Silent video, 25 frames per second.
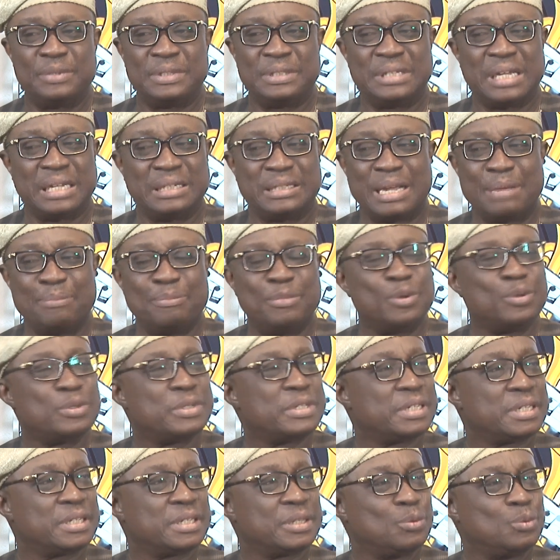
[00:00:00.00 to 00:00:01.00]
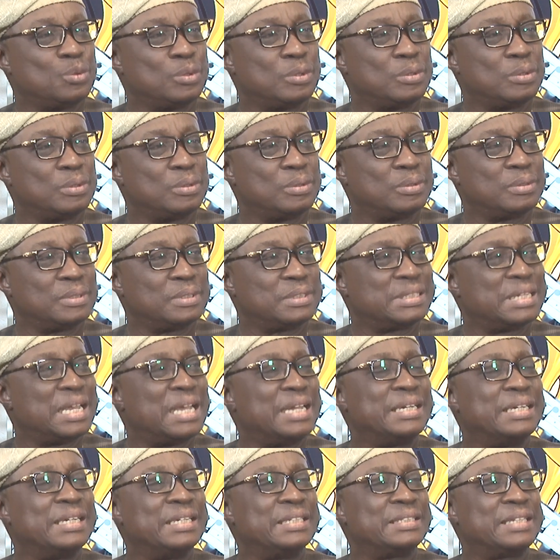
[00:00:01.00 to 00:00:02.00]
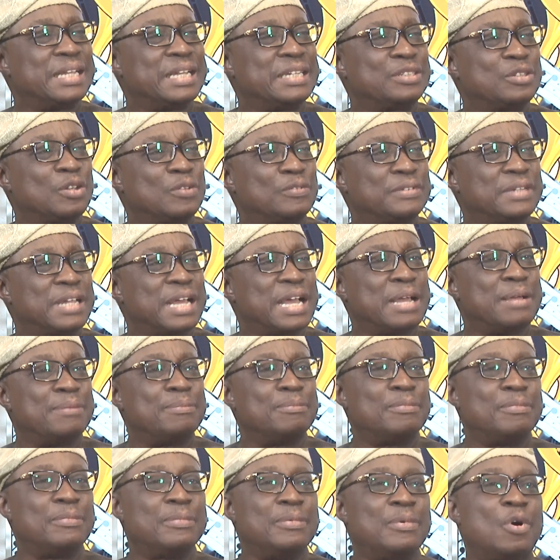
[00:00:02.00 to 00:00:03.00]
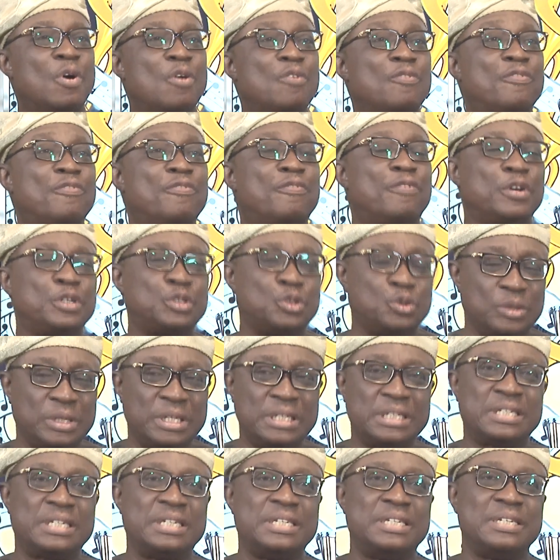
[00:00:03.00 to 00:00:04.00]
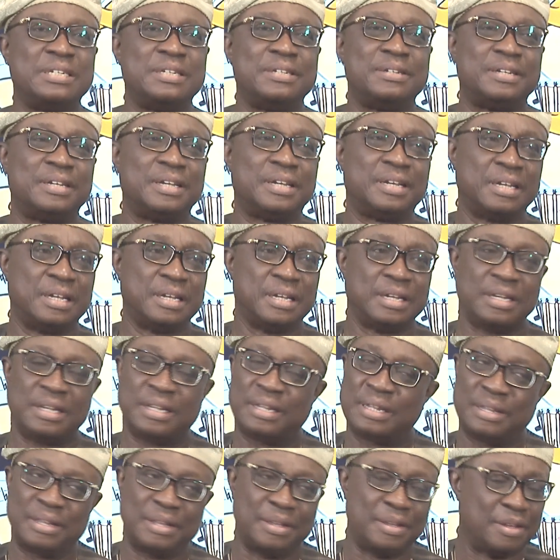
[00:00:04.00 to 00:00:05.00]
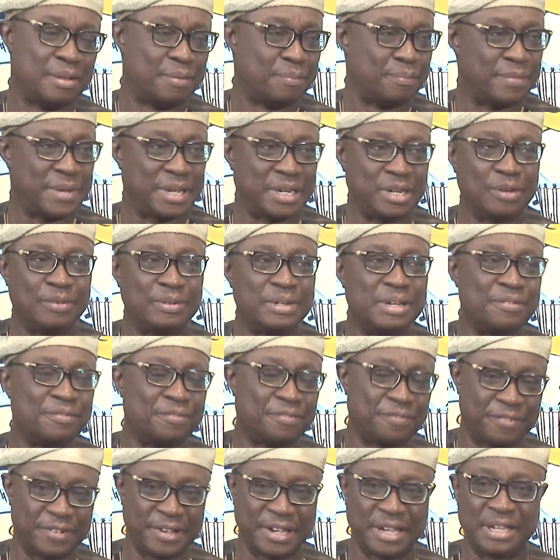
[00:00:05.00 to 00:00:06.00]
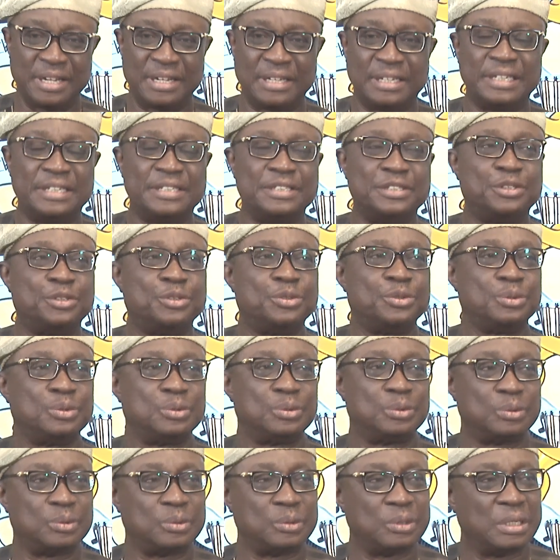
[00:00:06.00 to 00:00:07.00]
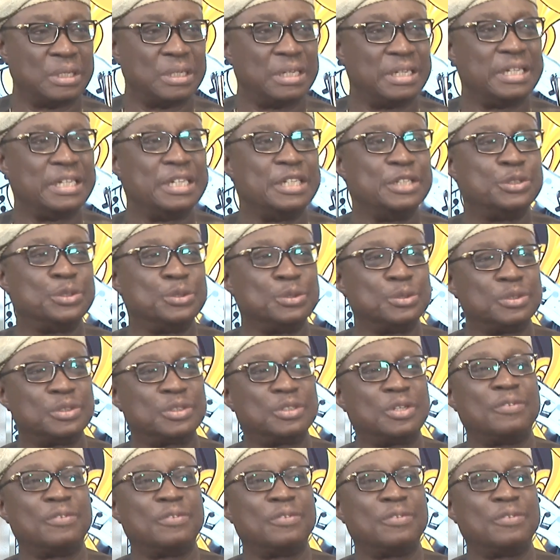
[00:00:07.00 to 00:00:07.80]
that music will stand the test of time. Unfortunately, many of them fell into issues of